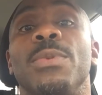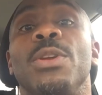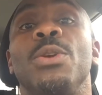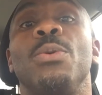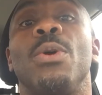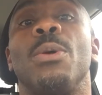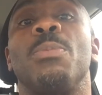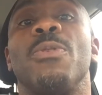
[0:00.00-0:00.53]

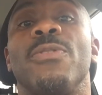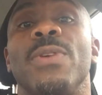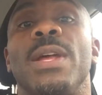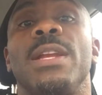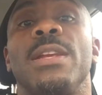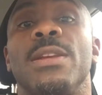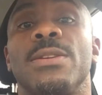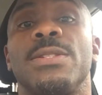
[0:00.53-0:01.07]
You are
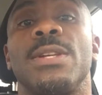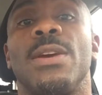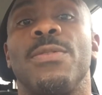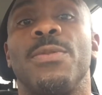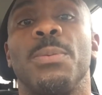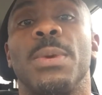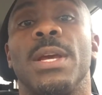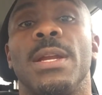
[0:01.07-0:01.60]
preventing yourself
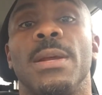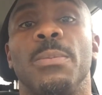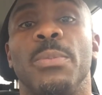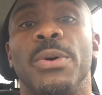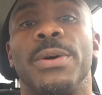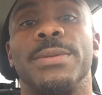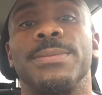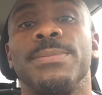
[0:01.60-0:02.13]
from getting
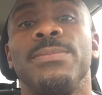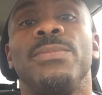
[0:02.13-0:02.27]
booked.